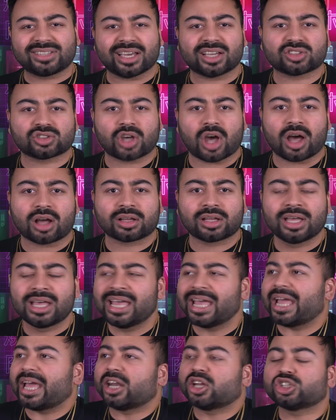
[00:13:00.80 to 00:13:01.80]
TikTok
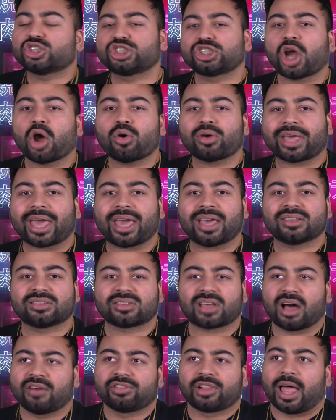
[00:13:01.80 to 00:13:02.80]
in a
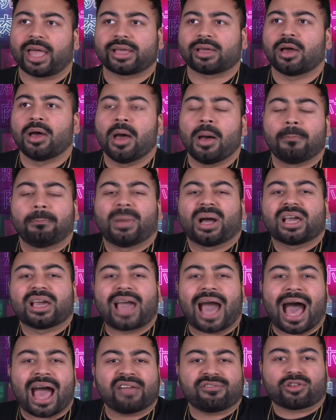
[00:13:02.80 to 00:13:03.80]
showcase of like
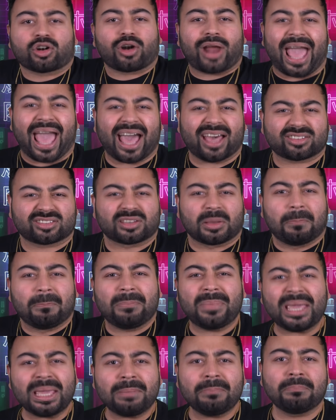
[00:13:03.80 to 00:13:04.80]
MacGyver-esque
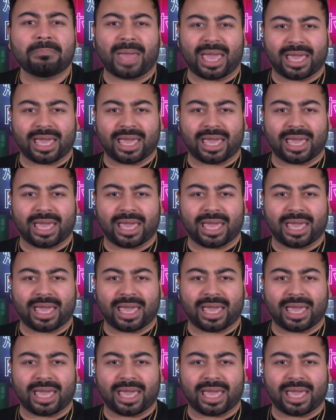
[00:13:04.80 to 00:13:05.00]
meme